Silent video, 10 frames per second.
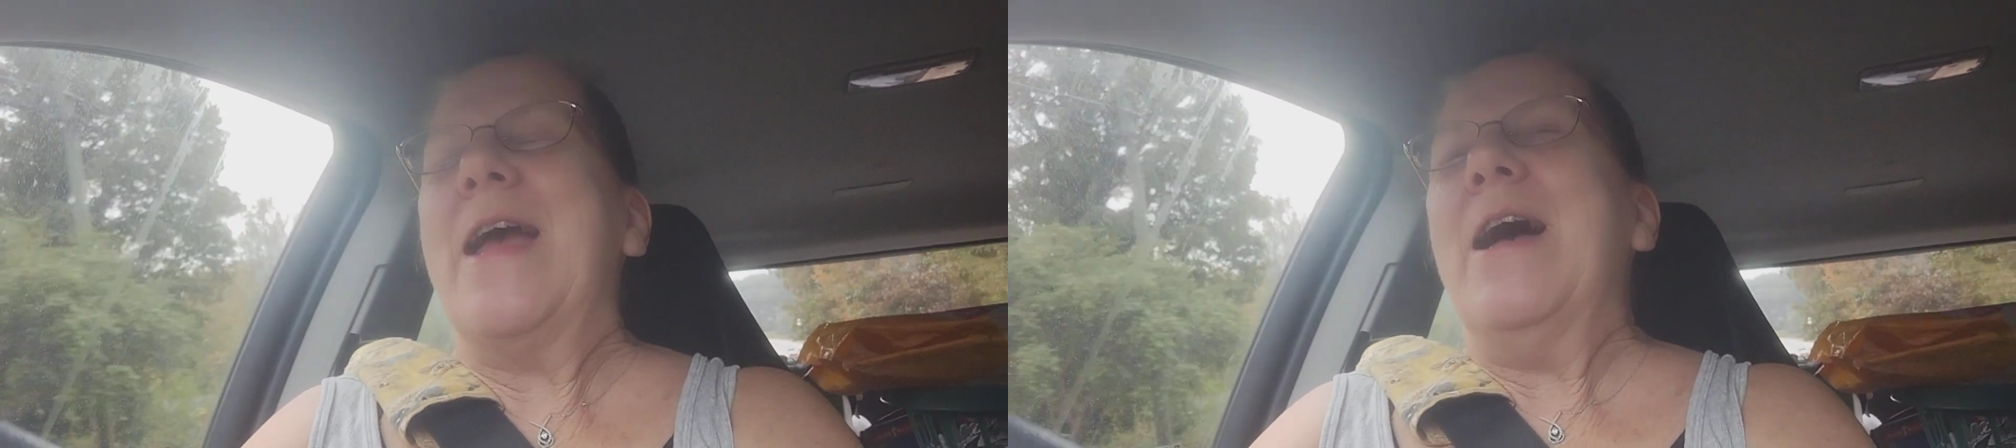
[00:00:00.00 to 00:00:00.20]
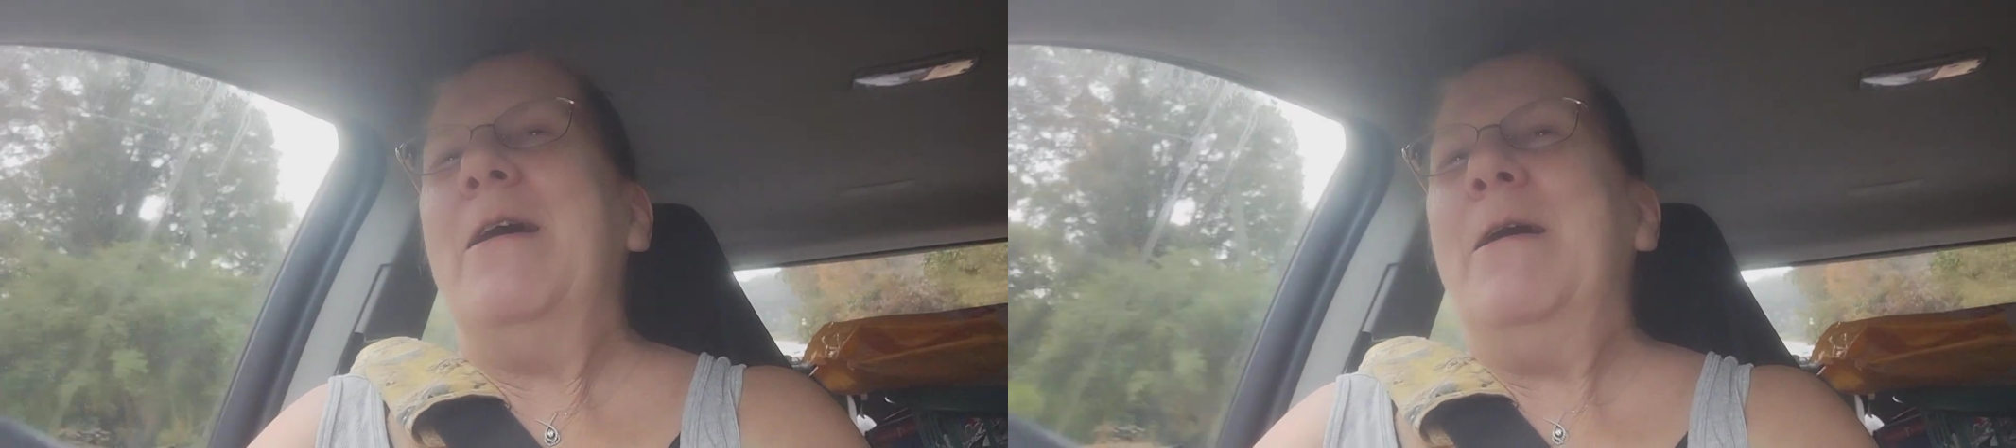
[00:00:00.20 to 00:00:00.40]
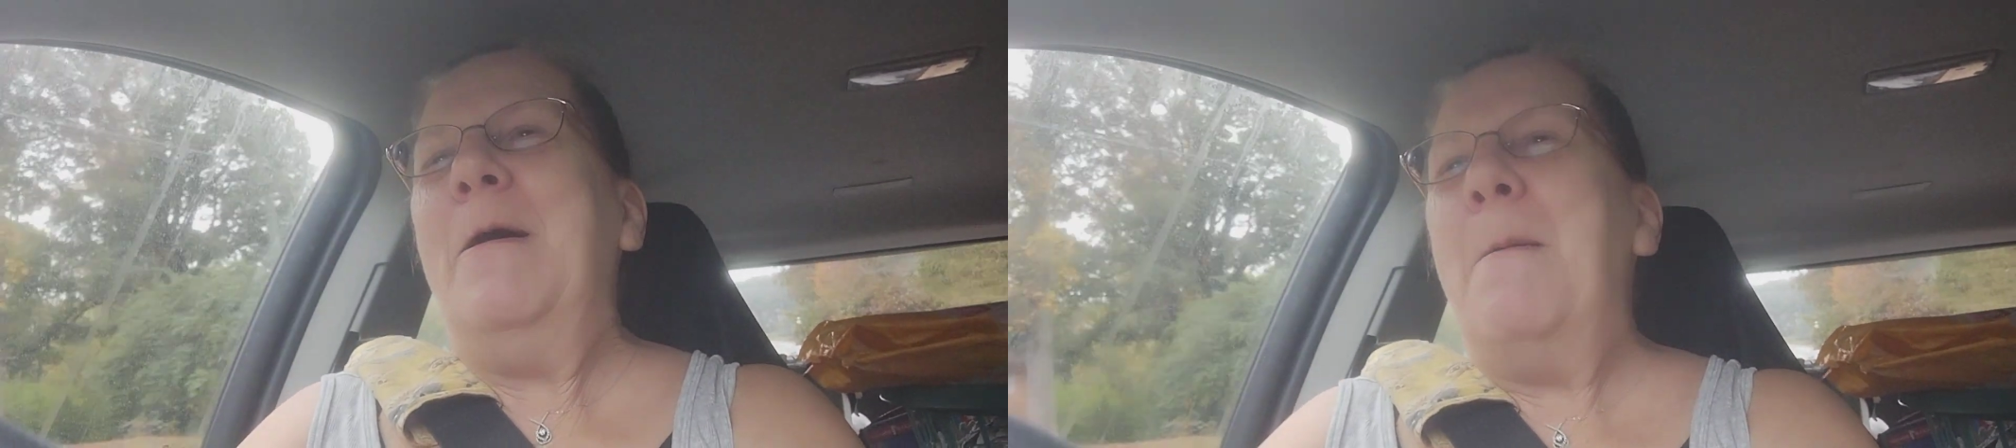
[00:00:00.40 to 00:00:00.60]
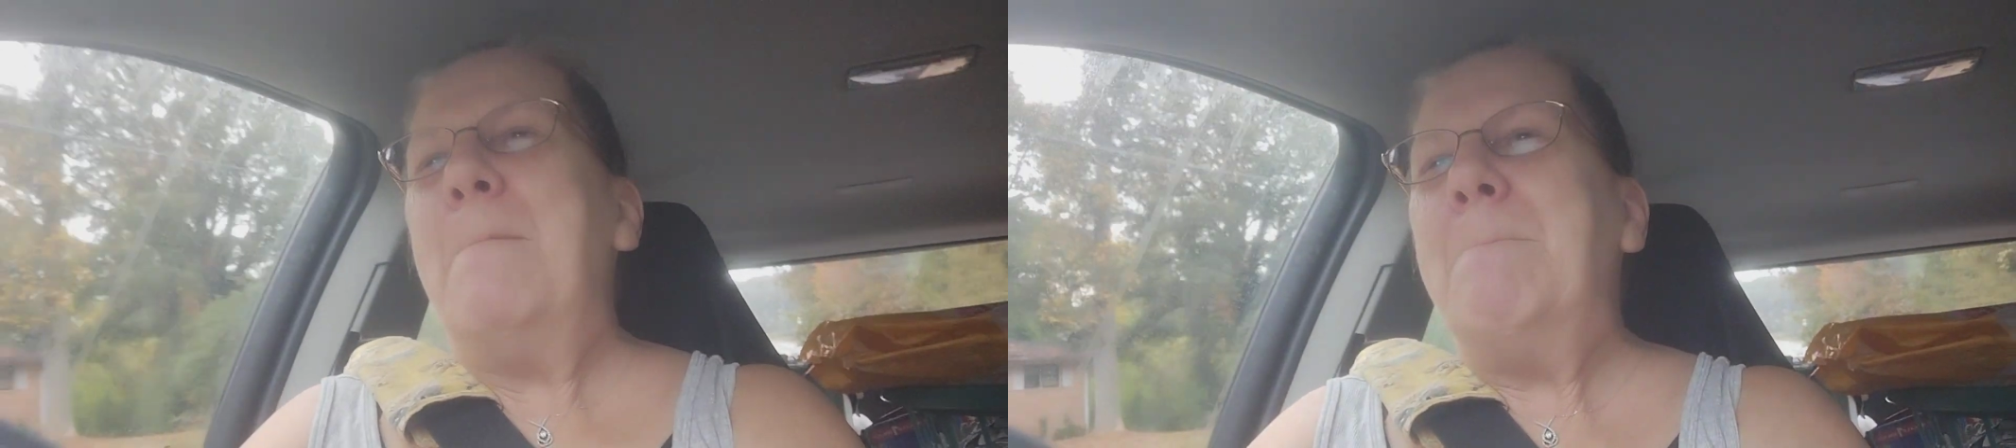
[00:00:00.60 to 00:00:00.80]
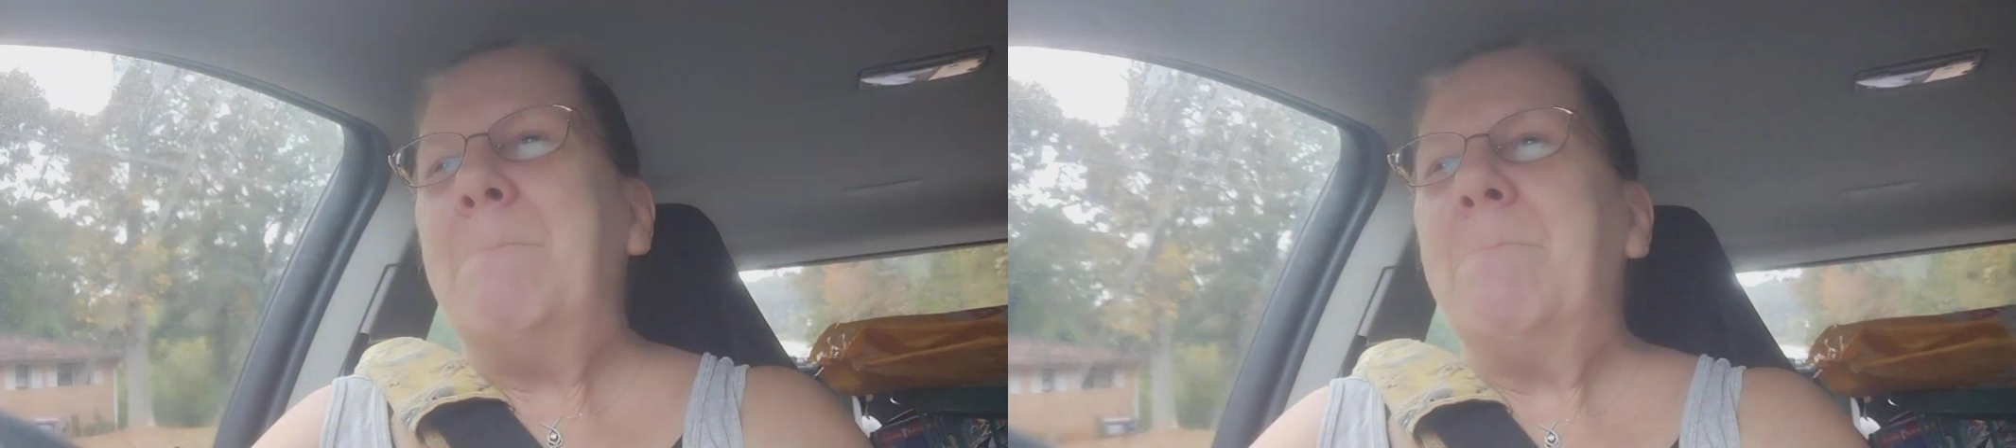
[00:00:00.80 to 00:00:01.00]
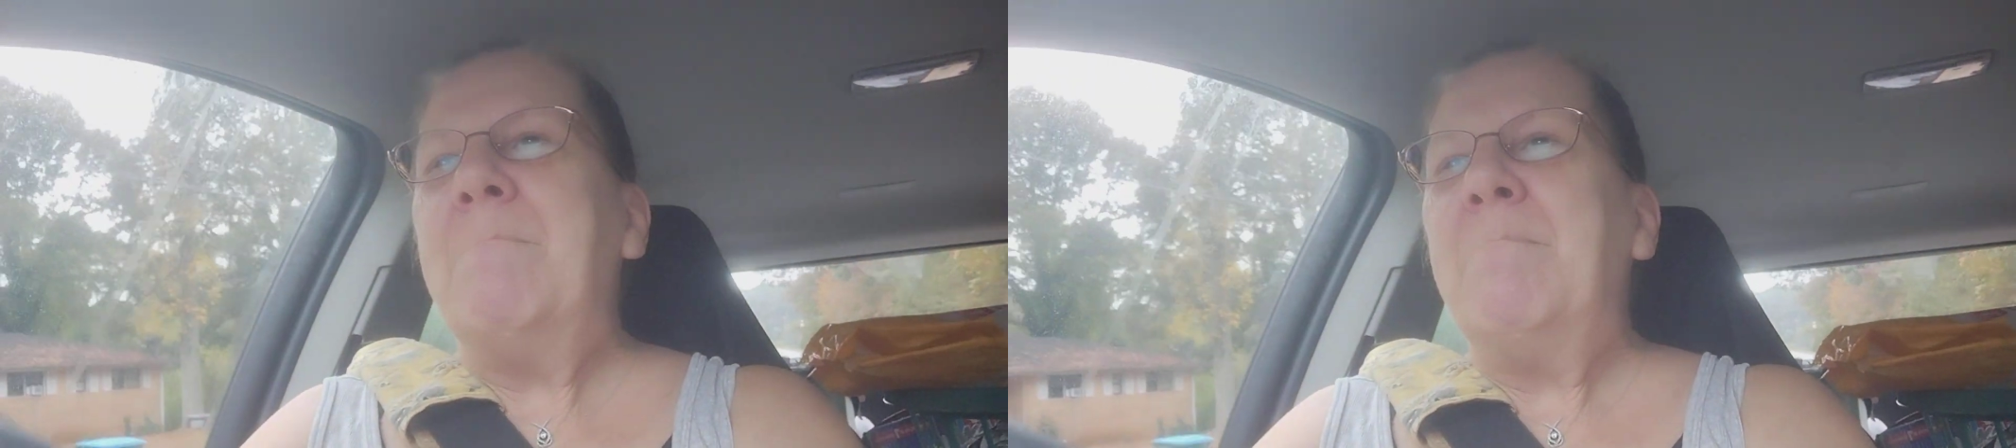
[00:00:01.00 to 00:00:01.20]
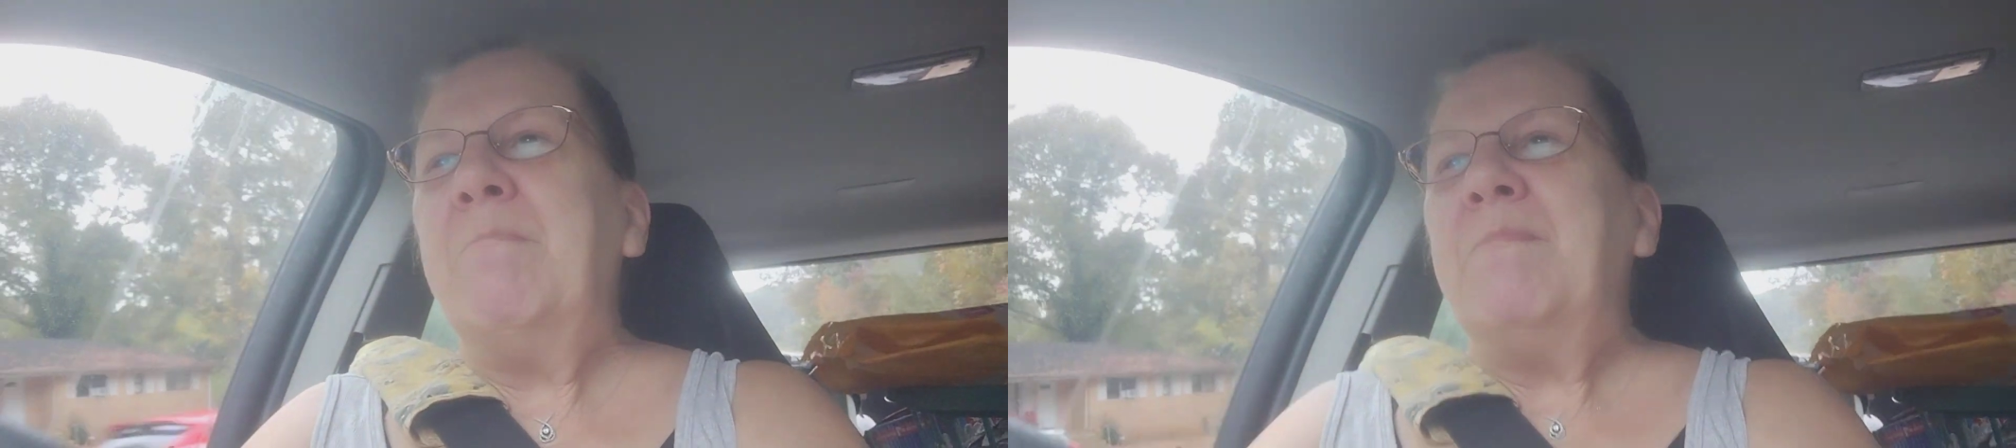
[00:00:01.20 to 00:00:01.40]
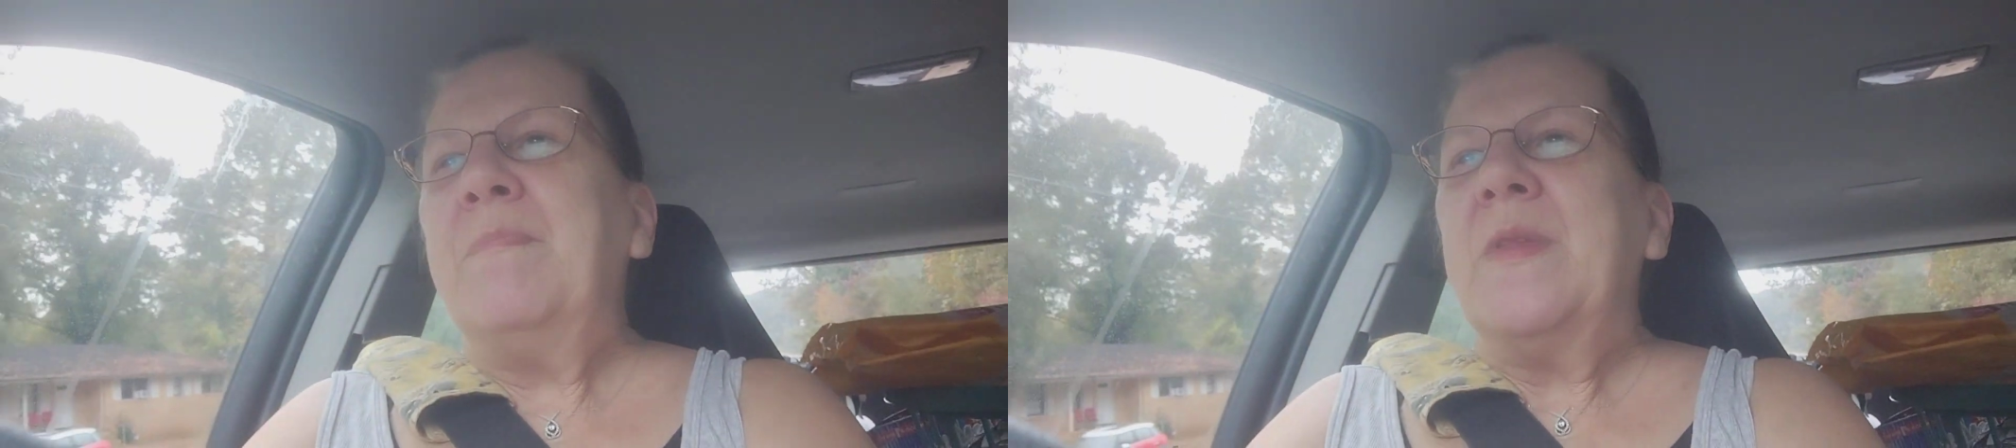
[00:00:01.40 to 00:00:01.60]

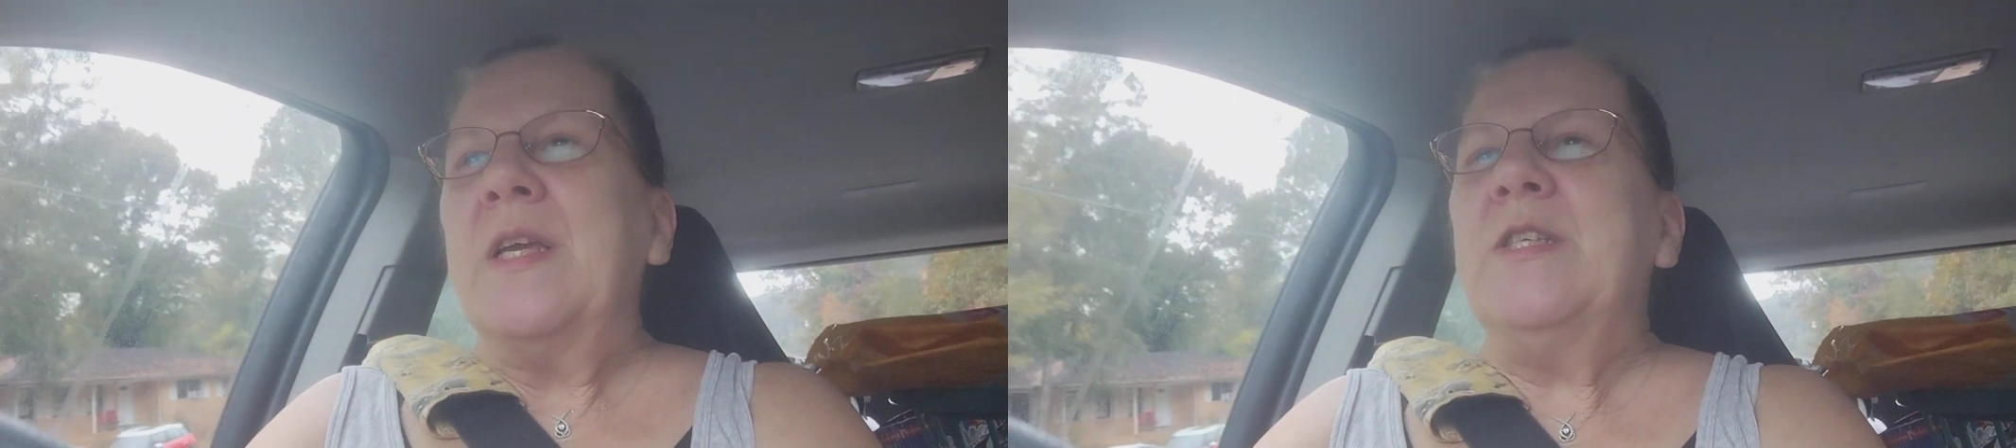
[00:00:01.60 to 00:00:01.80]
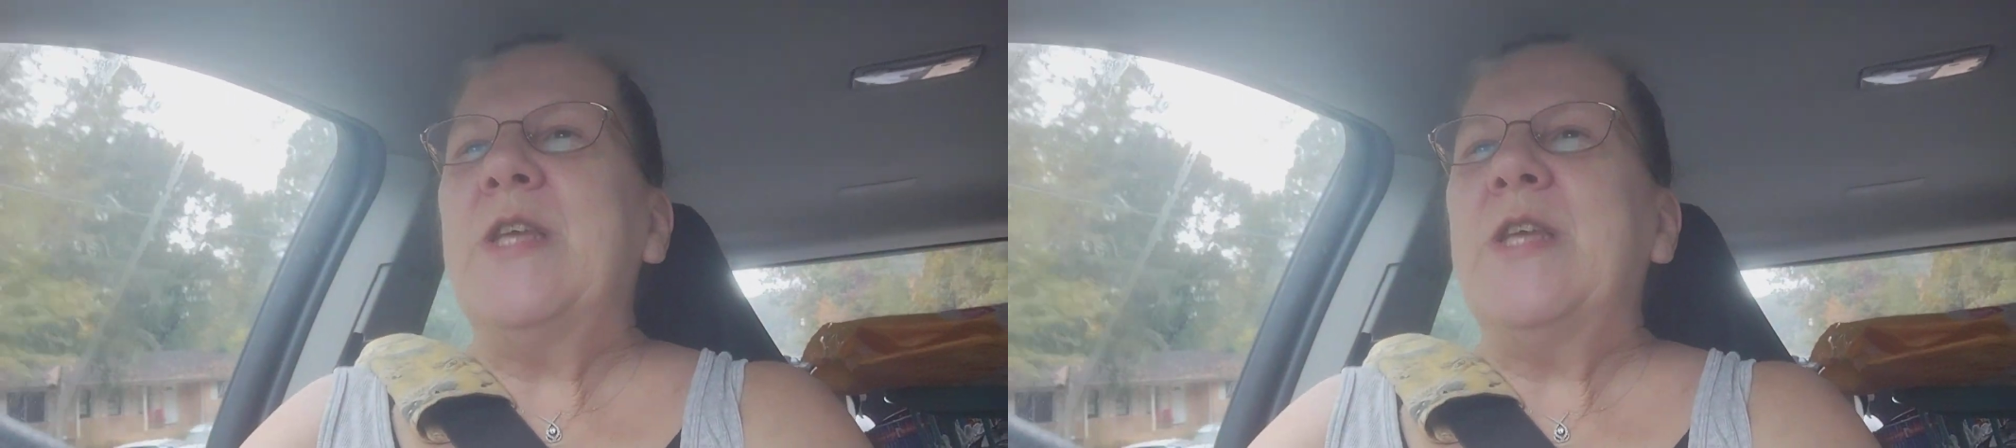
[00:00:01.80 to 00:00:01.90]
um,